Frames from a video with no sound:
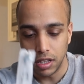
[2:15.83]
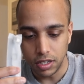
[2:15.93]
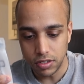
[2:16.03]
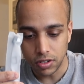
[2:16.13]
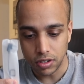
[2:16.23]

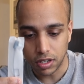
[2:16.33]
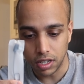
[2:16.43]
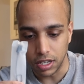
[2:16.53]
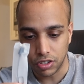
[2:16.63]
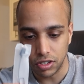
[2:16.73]
These are the
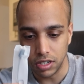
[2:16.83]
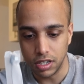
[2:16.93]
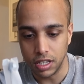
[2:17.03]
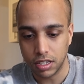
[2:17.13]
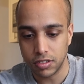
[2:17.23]
connection
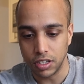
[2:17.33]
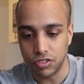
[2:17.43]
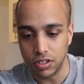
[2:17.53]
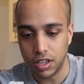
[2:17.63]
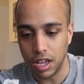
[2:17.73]
and the
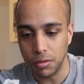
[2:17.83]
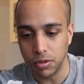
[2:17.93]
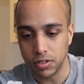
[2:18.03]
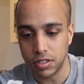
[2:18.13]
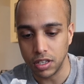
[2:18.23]
extension
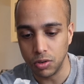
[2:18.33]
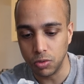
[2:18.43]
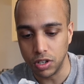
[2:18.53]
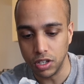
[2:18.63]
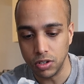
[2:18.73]
cables that you
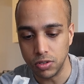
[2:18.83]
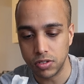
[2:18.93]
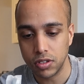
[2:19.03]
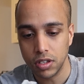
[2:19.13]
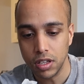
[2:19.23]
would
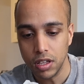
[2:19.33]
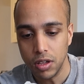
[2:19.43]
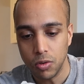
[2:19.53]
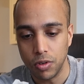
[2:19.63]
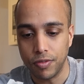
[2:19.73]
use.
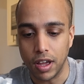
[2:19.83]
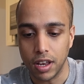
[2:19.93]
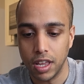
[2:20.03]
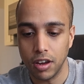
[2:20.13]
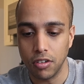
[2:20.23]
We've
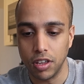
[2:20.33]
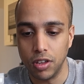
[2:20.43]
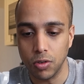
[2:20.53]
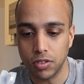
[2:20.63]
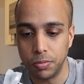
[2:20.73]
got here a
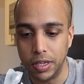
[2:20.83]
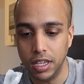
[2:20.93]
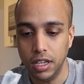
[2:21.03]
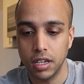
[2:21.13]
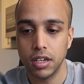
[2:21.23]
USB.